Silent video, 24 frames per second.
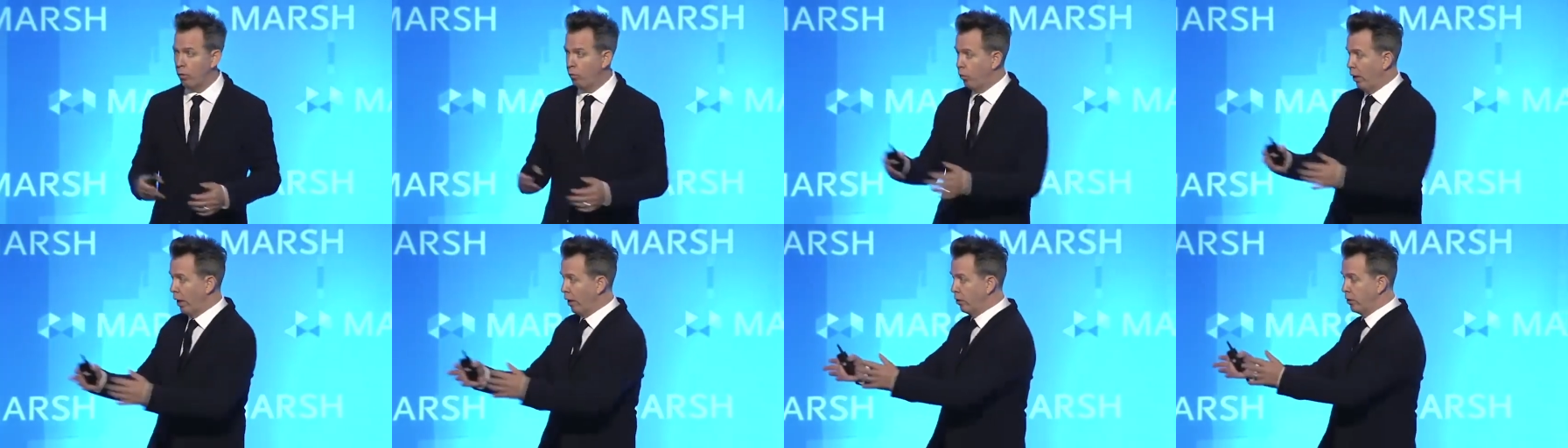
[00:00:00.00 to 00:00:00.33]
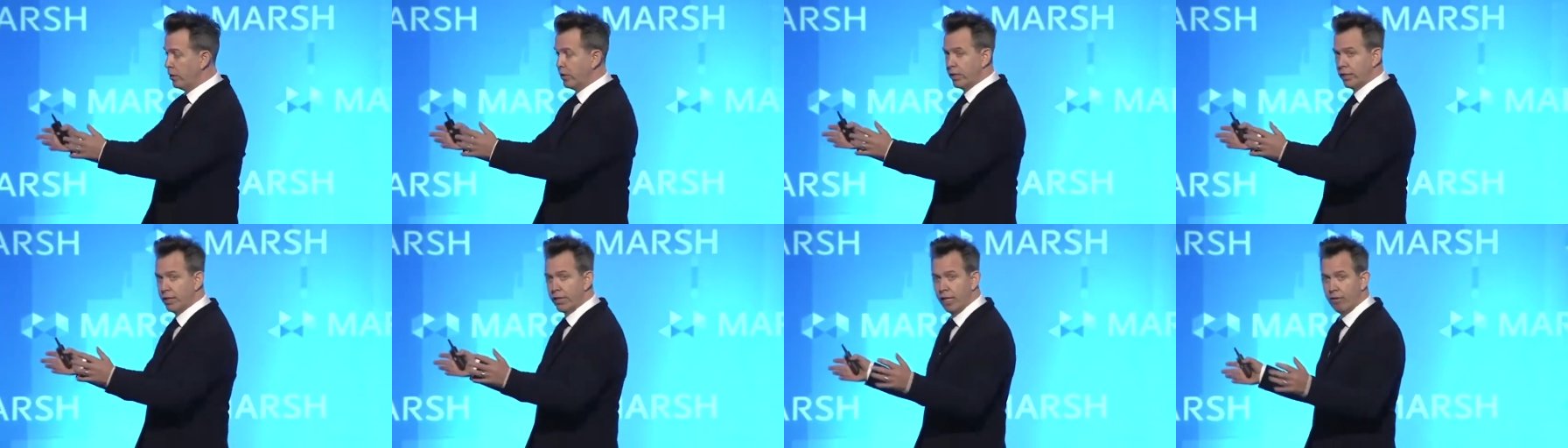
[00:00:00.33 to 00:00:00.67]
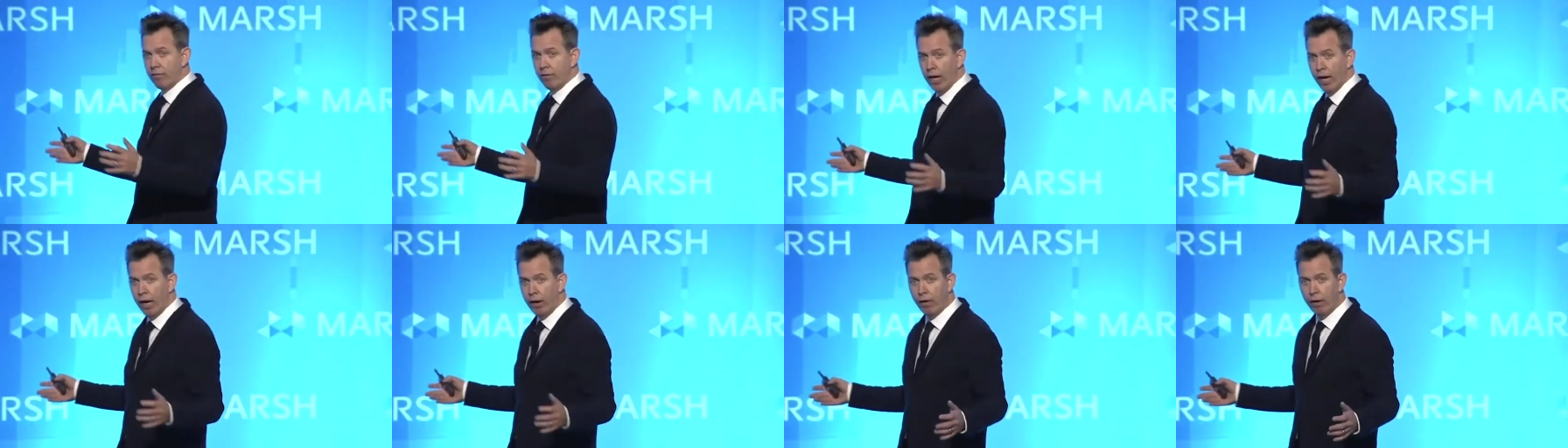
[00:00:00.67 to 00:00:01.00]
Where is a
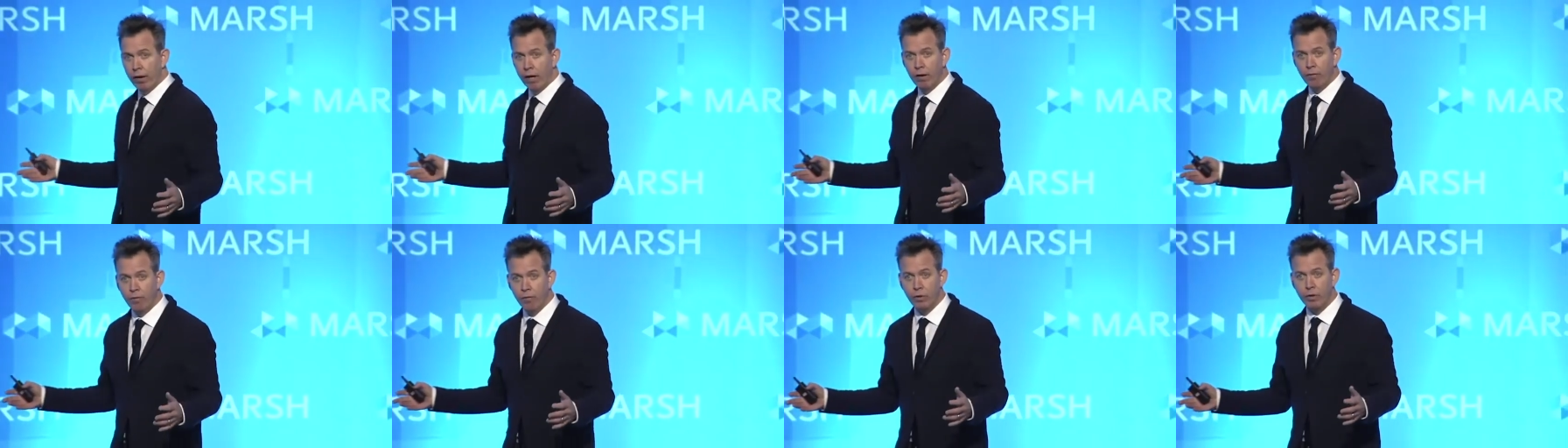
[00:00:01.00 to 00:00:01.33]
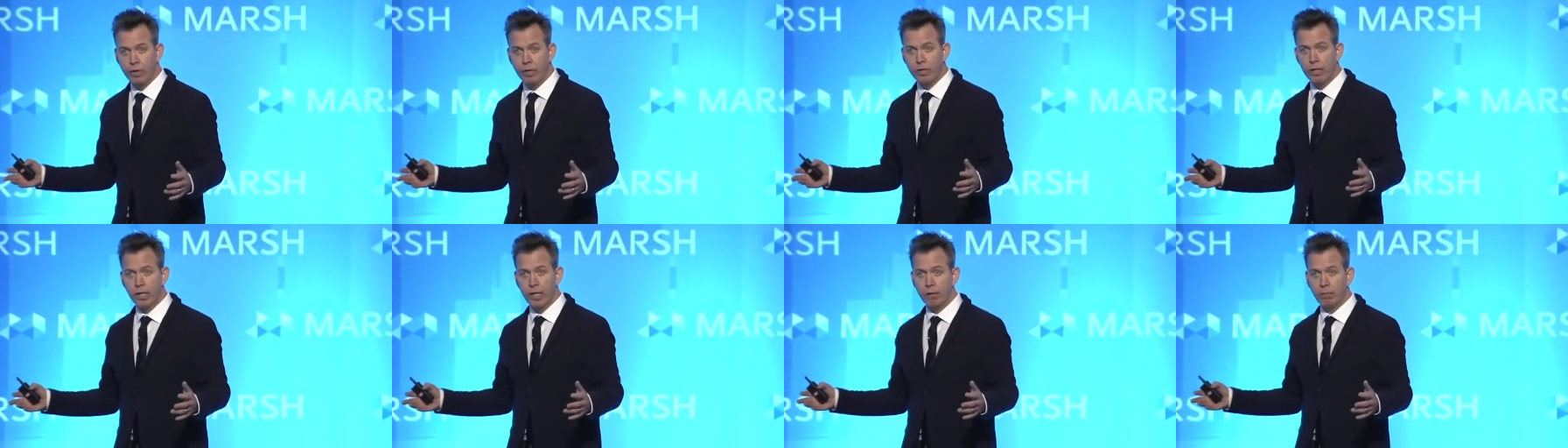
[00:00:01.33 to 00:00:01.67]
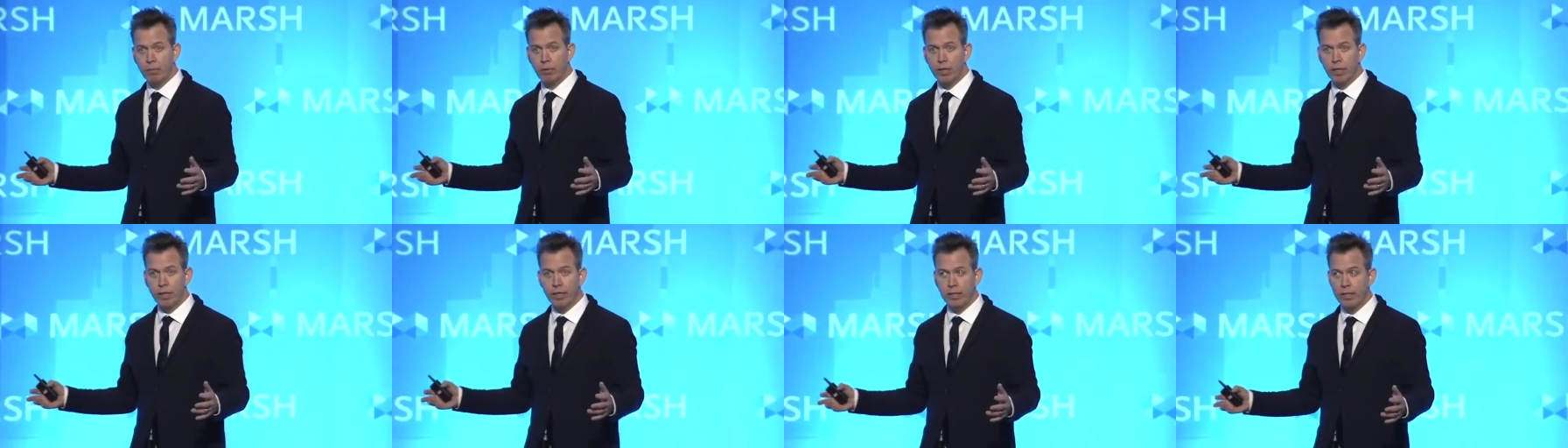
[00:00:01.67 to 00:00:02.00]
safe area for it to take
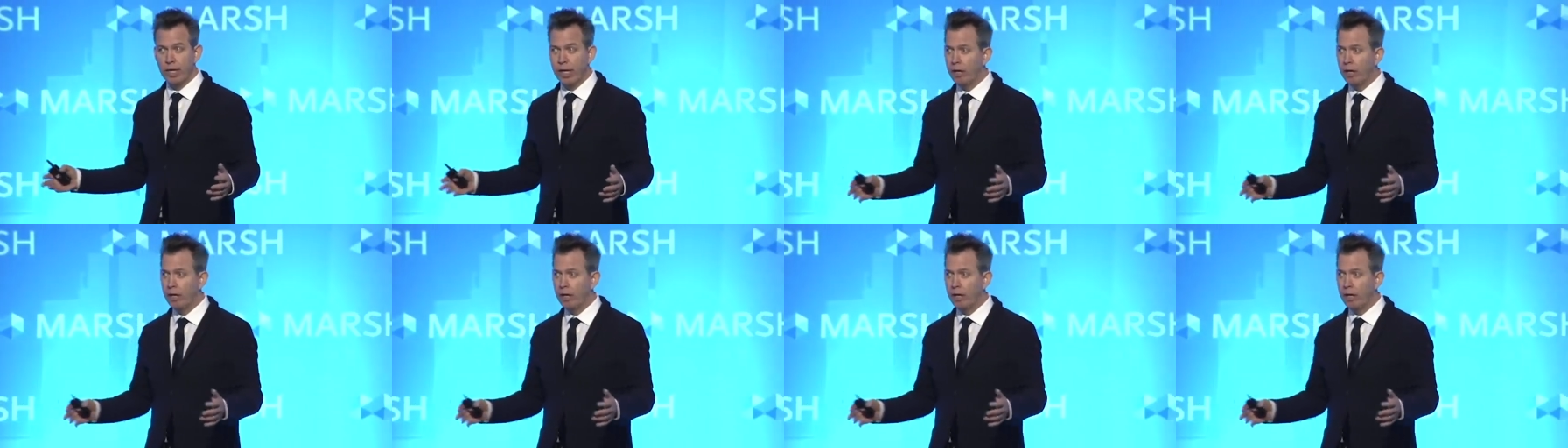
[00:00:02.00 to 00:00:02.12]
place?